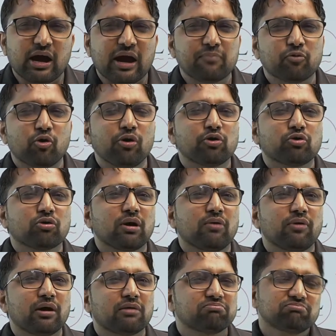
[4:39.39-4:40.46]
I'm going to
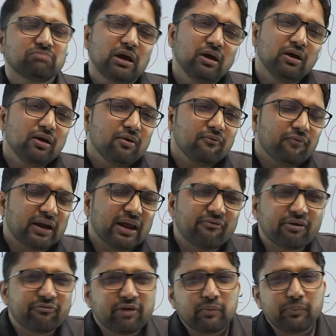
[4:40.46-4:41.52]
cover
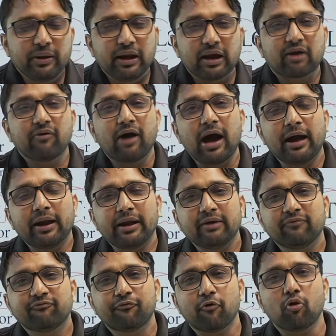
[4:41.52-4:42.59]
whatever will be
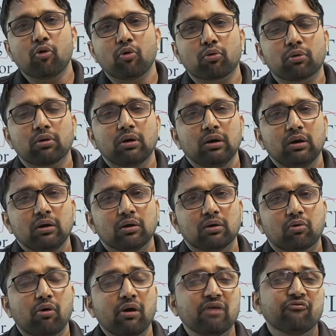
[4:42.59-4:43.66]
requiring for
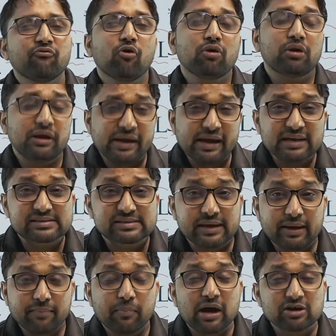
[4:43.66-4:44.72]
going for
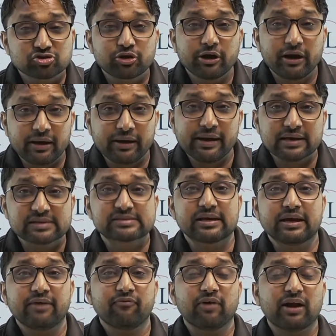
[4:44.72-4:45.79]
DSA, mastering
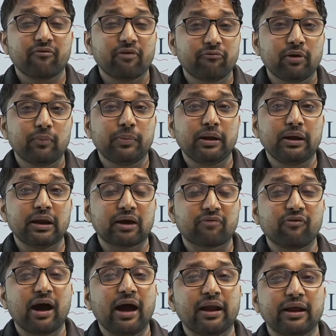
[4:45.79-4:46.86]
DSA, whatever will be
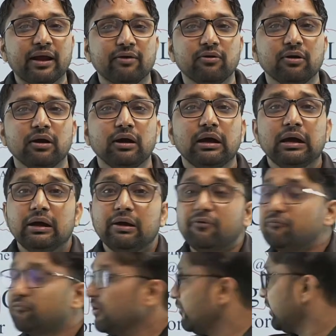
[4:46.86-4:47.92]
requiring,
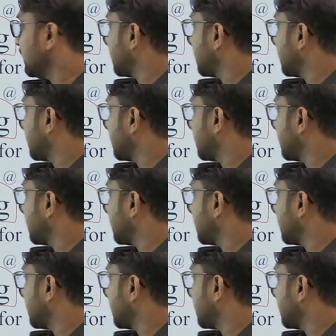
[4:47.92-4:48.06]
we will